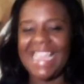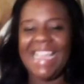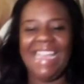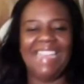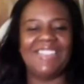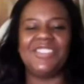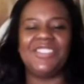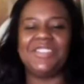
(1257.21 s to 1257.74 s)

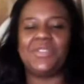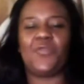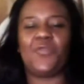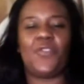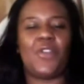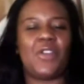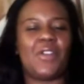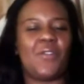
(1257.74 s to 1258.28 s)
It's just
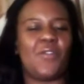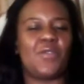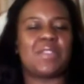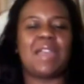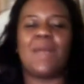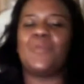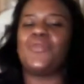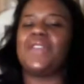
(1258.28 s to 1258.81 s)
for
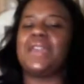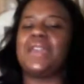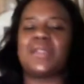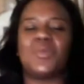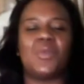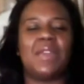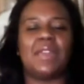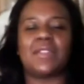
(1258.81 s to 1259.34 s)
some
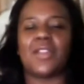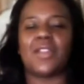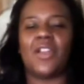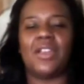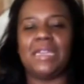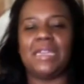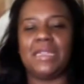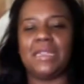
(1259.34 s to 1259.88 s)
reason we as
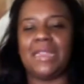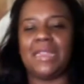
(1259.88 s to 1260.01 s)
artists,